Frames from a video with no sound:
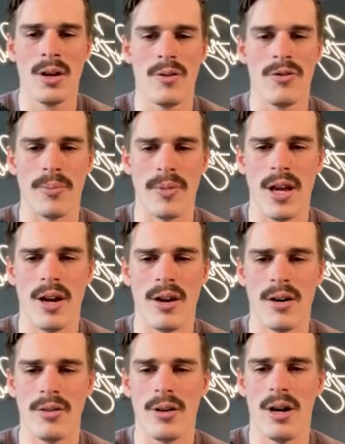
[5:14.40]
From
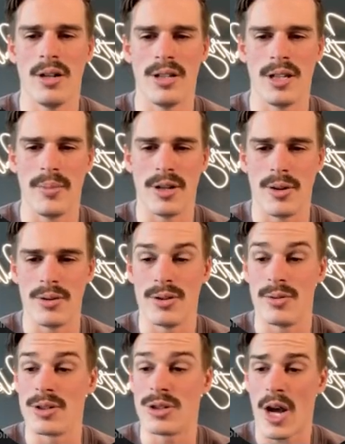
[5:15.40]
there, a lead may go
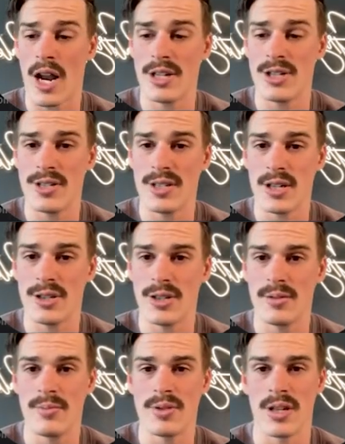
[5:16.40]
to a strategy
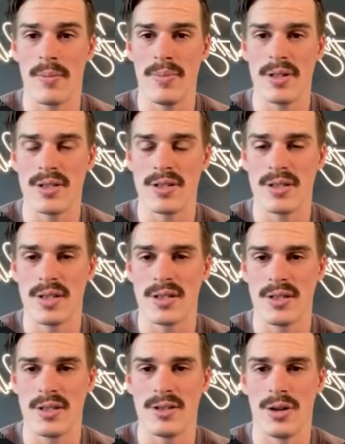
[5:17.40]
session. Some businesses,
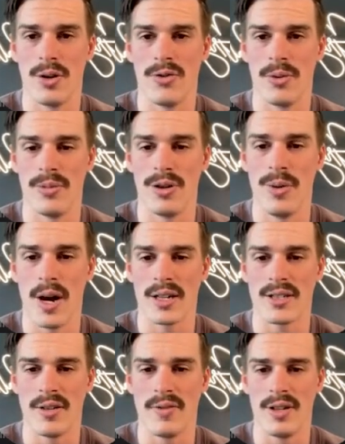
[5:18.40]
leads go from new
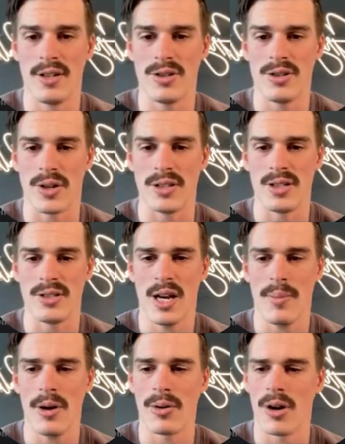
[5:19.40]
activity straight to
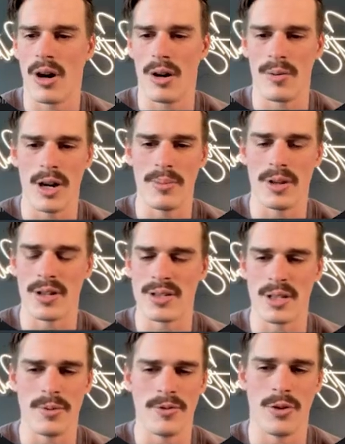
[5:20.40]
demo call, right? Because
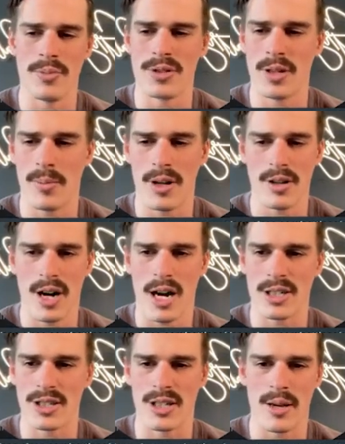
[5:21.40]
they performed some other
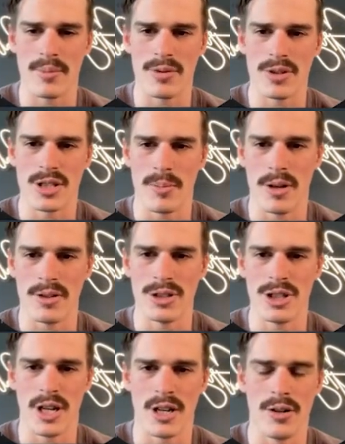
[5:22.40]
action, came through some other
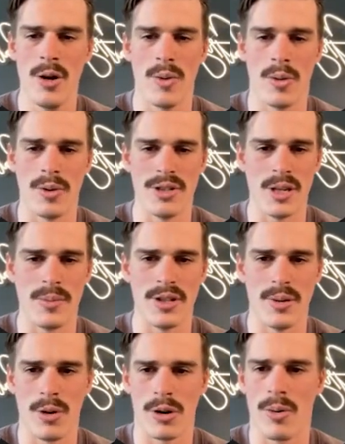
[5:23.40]
channel, or we're deeming
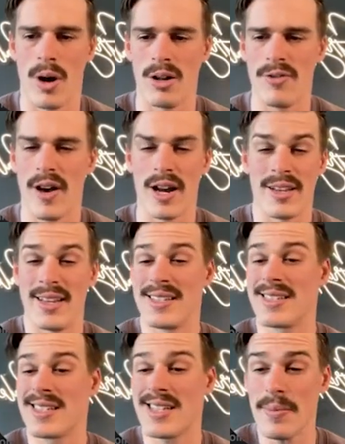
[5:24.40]
them more qualified and they
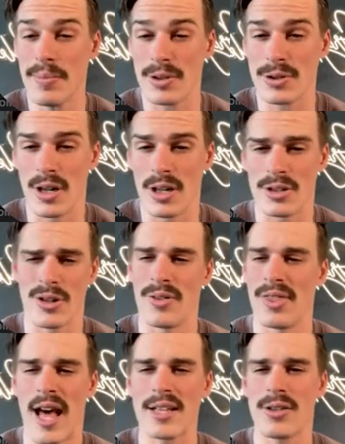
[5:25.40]
skip a triage call.
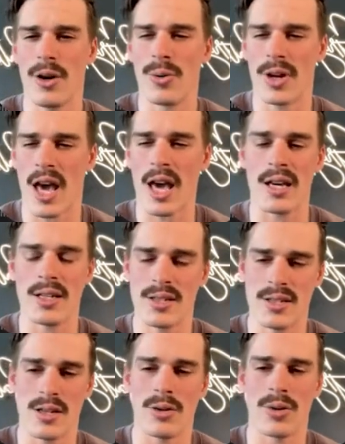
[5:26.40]
That's okay. It's
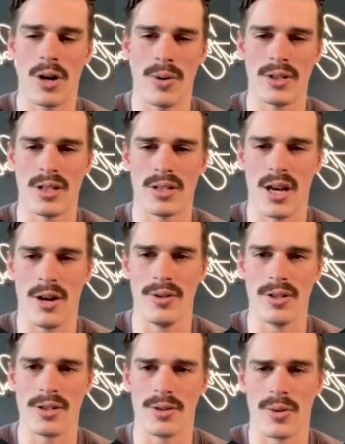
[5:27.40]
still going to tell
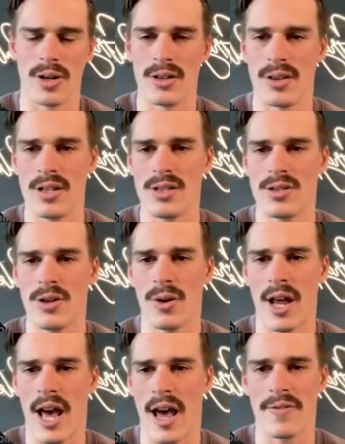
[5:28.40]
the story. These
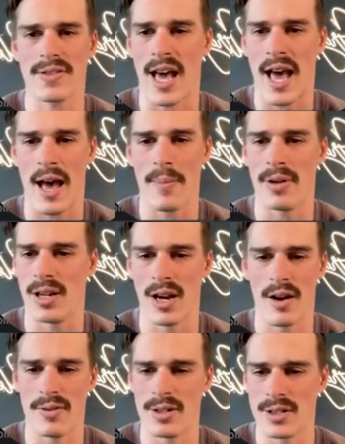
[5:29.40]
don't have to happen in
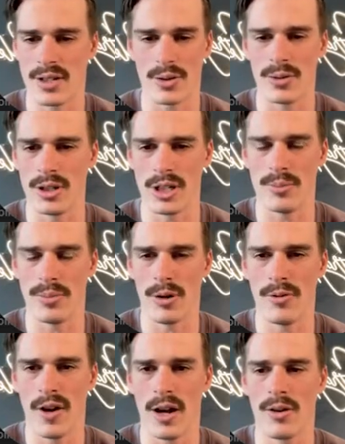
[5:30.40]
every single lead
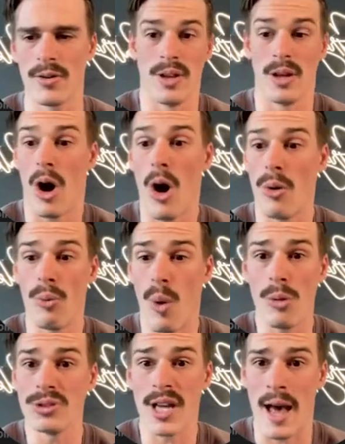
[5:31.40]
profile. They all
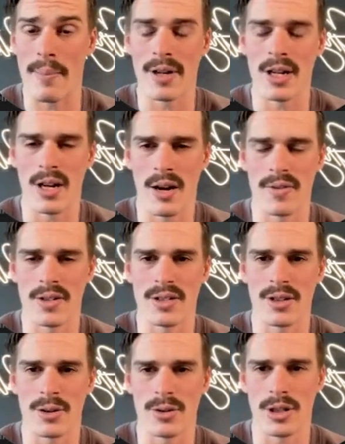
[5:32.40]
won't happen in every
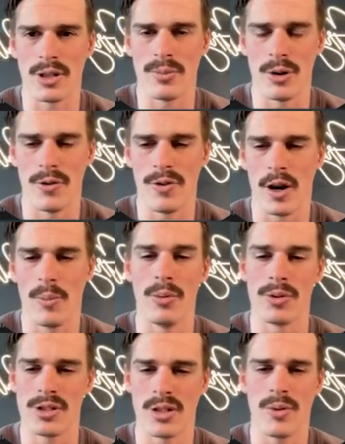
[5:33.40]
single lead profile, but
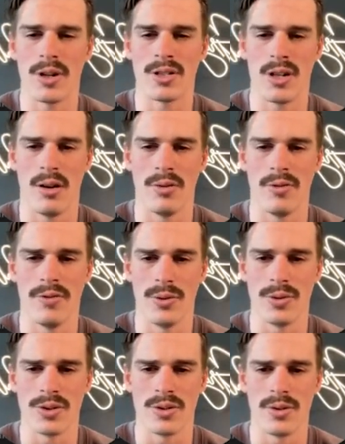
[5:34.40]
we still want to tell the
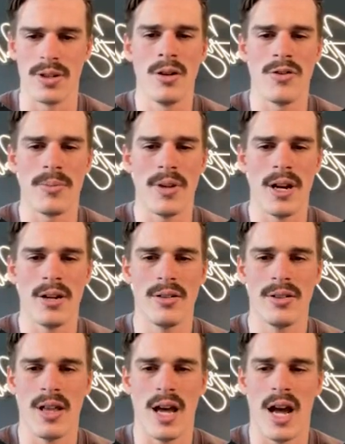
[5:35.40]
full story. From
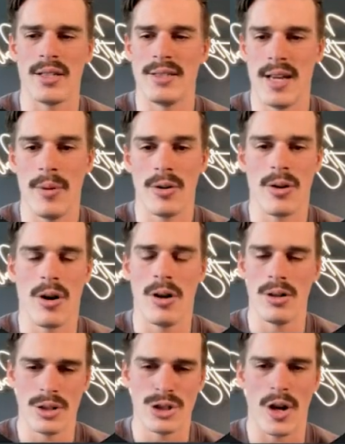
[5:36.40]
there, that demo
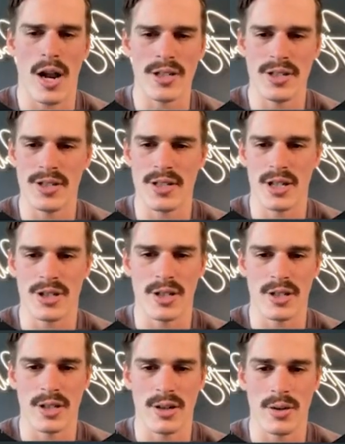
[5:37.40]
call or strategy session
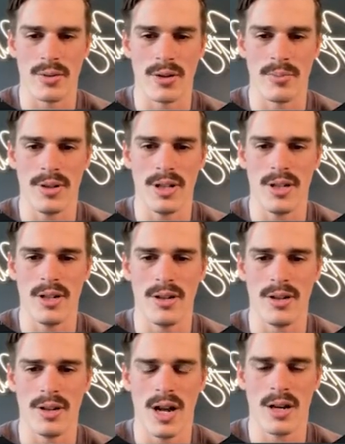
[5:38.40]
can go completed
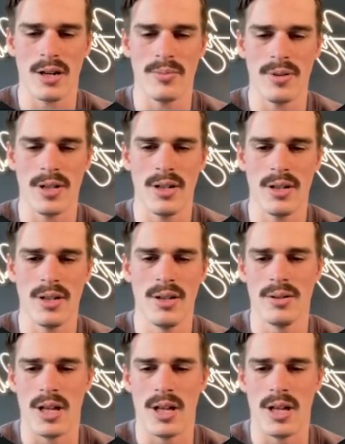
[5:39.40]
or not completed.